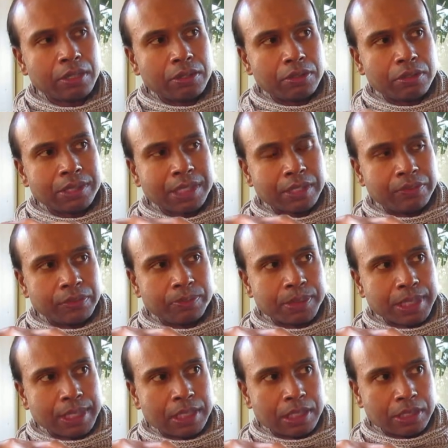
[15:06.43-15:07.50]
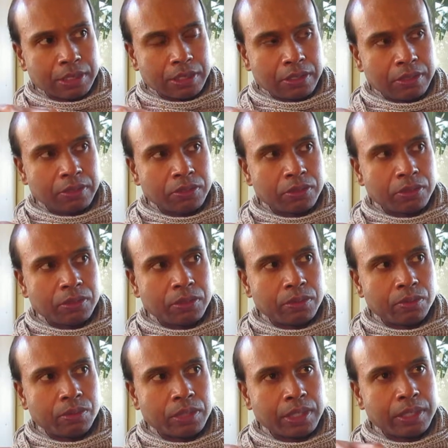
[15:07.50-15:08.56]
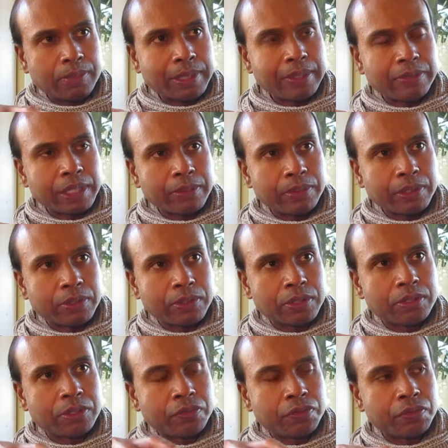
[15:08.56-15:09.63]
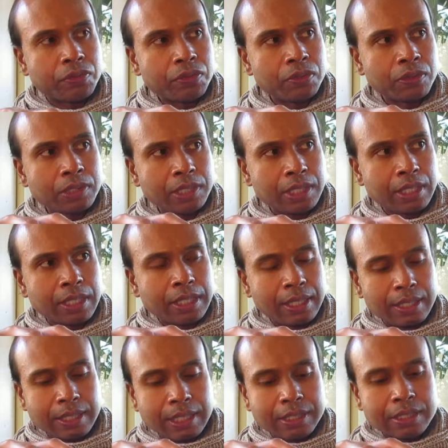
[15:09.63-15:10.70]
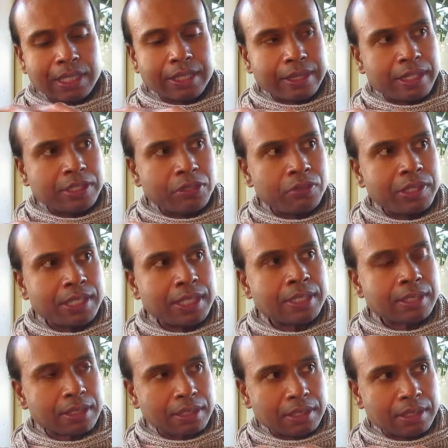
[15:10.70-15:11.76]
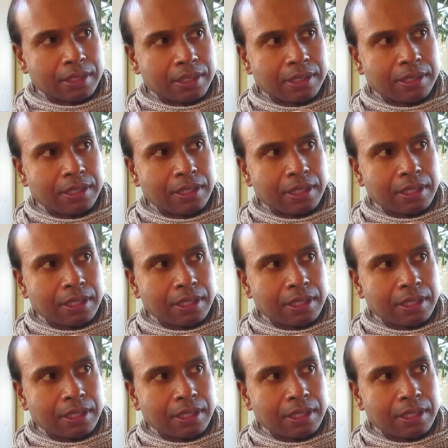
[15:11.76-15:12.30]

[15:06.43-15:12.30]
or self obsession or worried about coming across as a fraud, it's like there's a resistance.